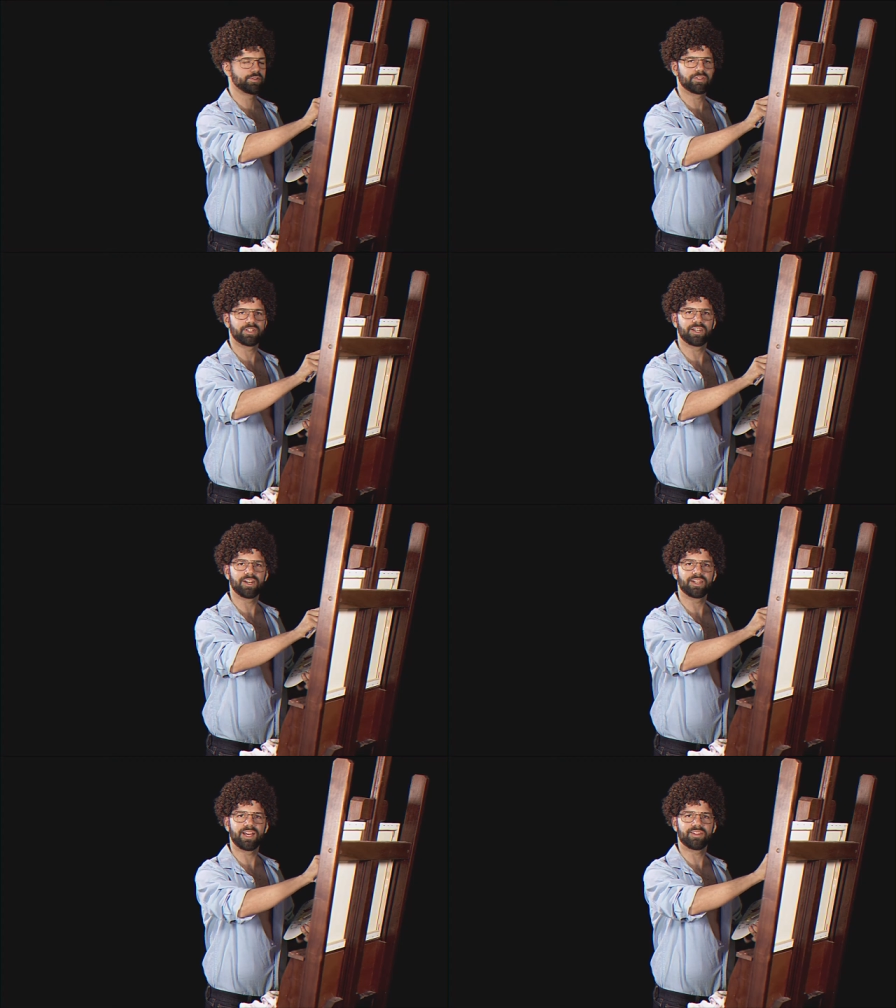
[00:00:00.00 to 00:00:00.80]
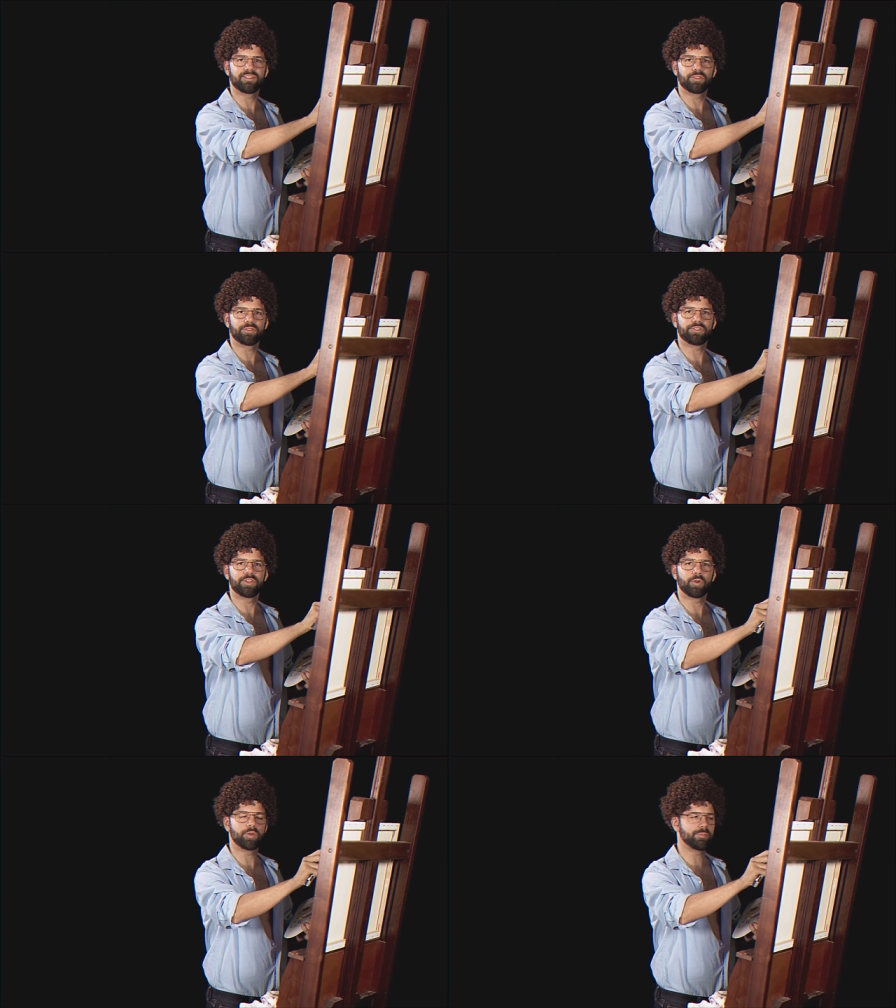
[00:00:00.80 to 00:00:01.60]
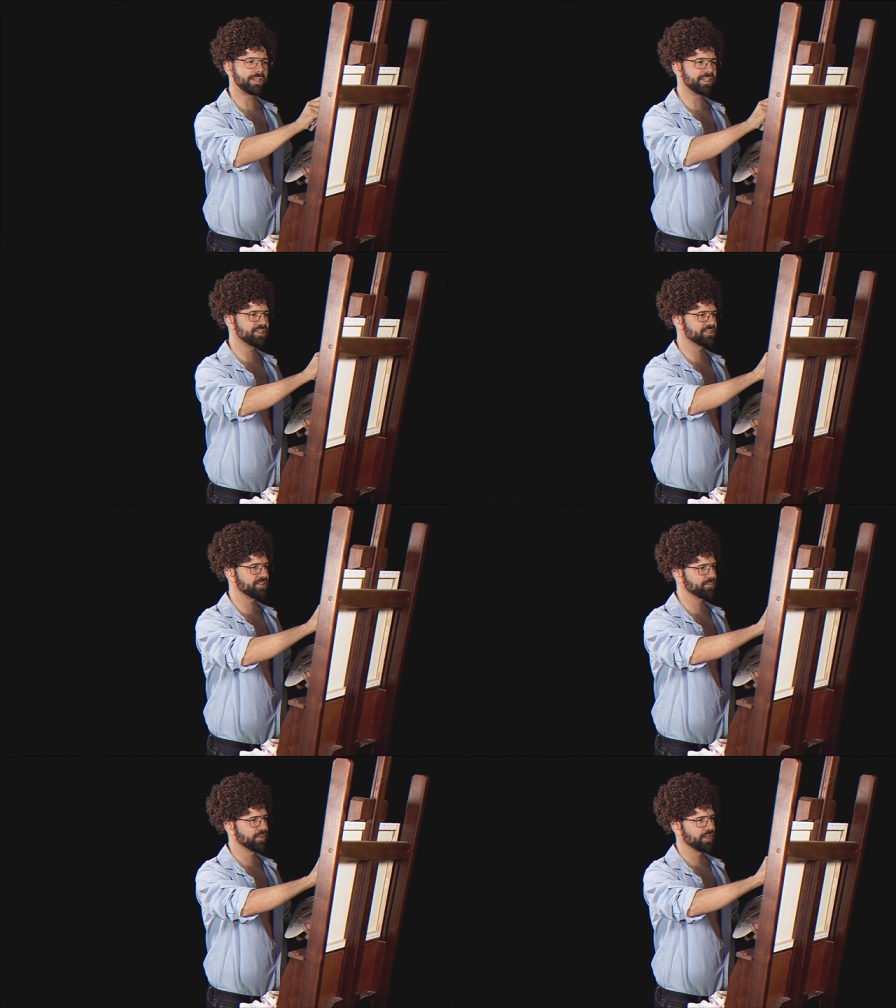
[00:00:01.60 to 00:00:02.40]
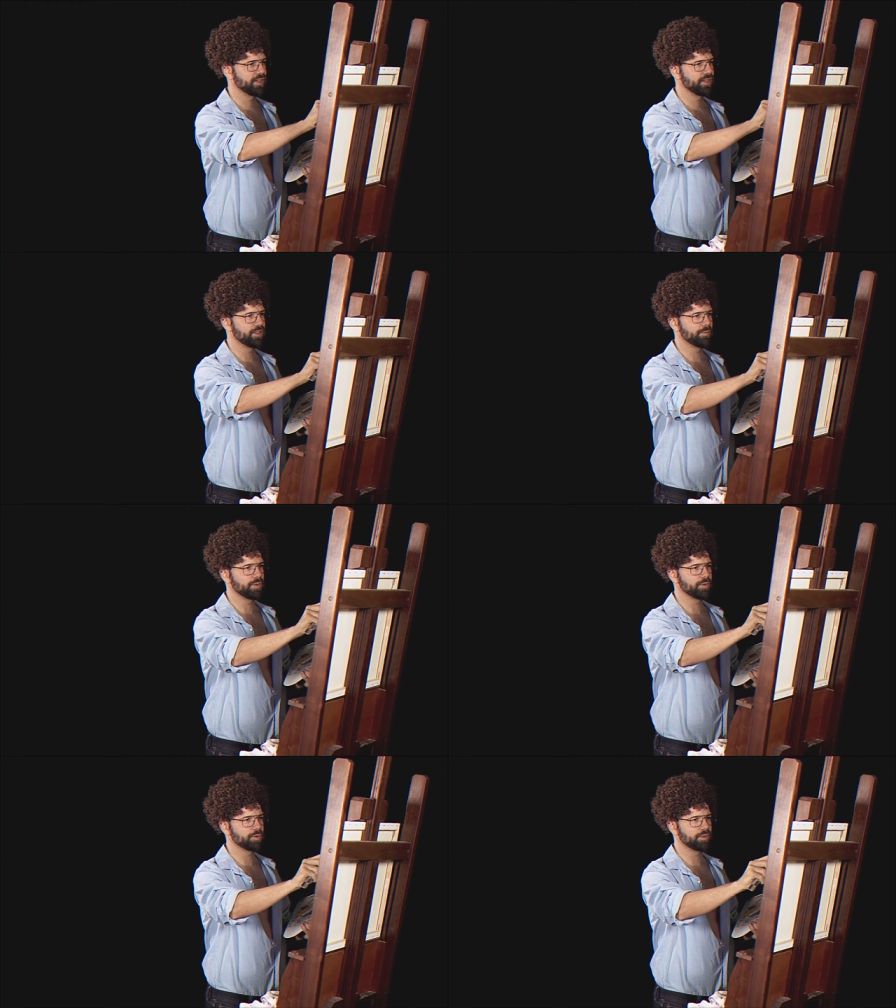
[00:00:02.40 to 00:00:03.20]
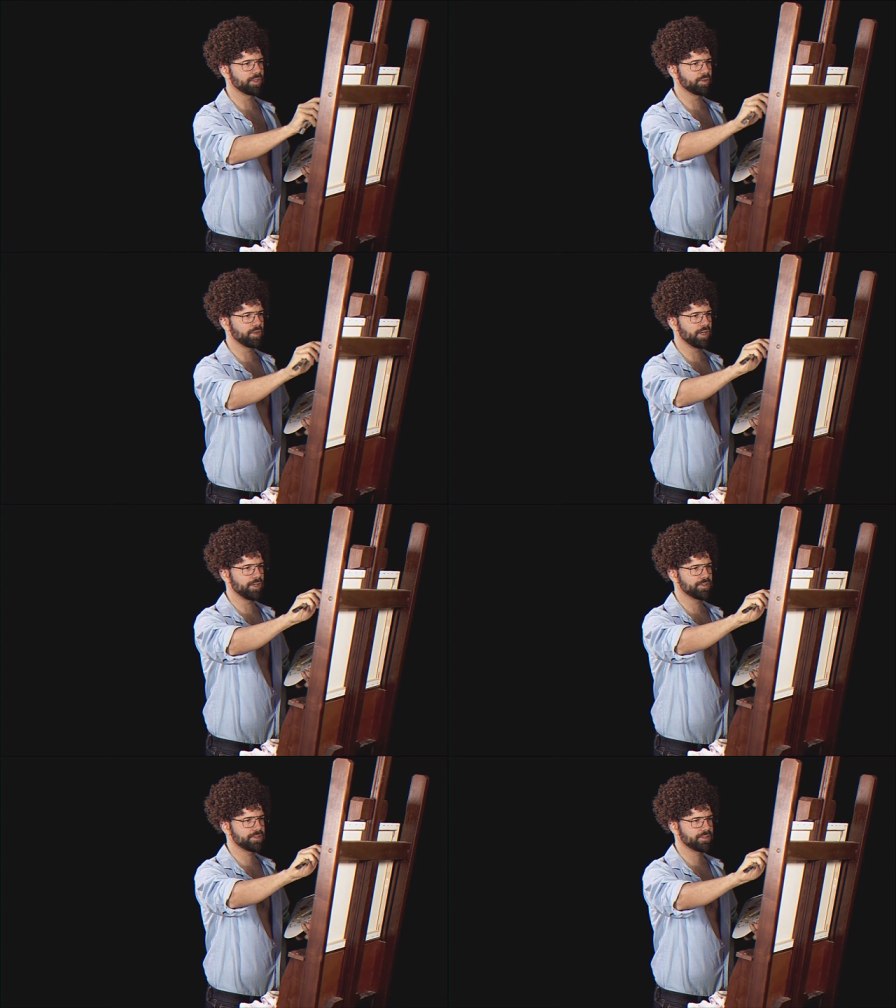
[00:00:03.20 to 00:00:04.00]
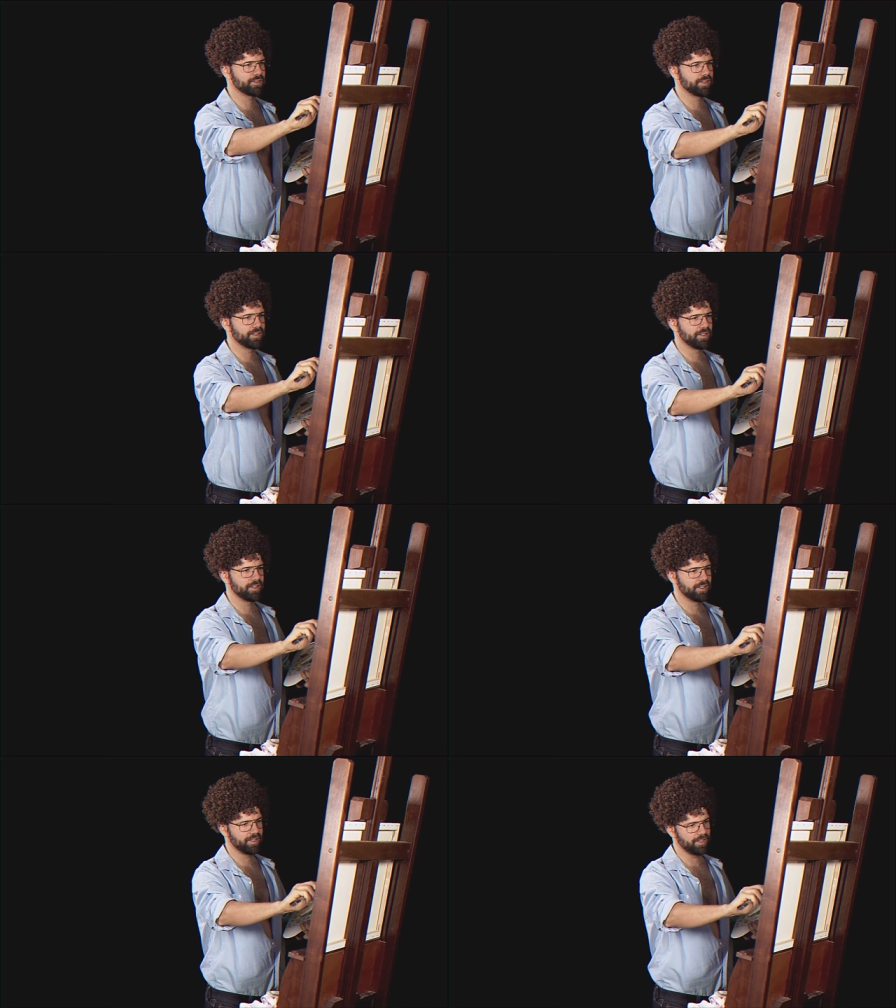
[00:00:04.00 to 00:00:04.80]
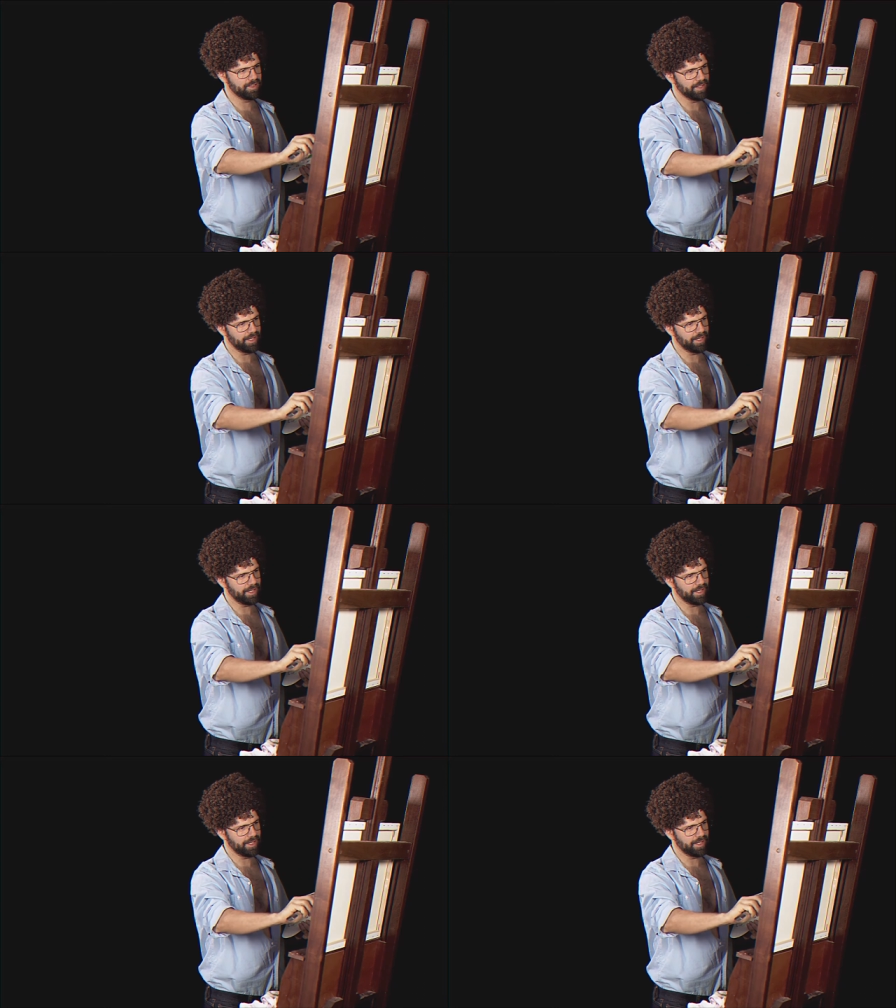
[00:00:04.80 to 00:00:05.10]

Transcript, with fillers: and get our nice little snowy peaks. You pull it across and